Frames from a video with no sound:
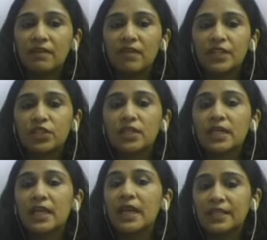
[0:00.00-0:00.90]
invested
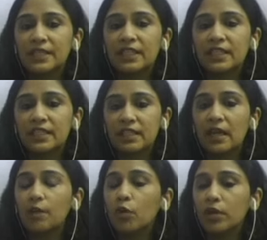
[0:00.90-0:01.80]
in assets
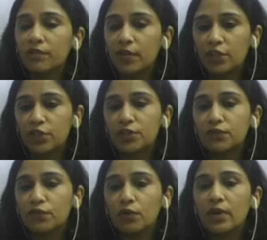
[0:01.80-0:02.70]
and
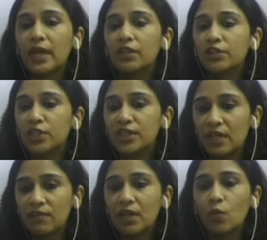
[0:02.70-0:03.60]
modifications for energy
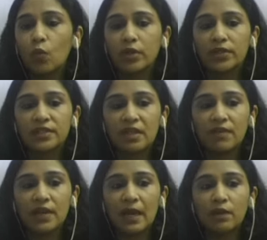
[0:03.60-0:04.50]
saving, water
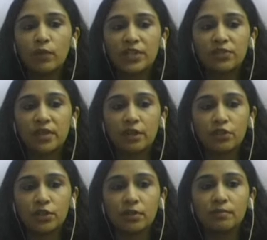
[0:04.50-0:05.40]
saving, and waste
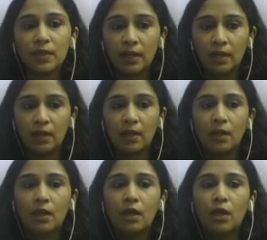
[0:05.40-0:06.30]
reduction.
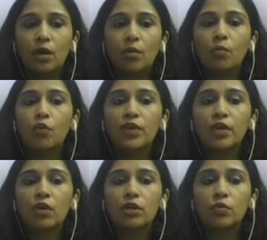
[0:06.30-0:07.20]

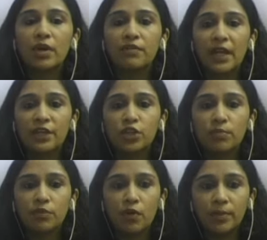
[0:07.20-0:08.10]
Moving on to our
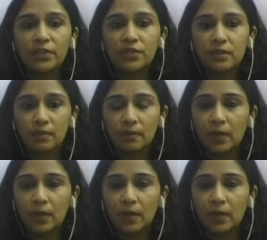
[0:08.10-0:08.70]
financial performance.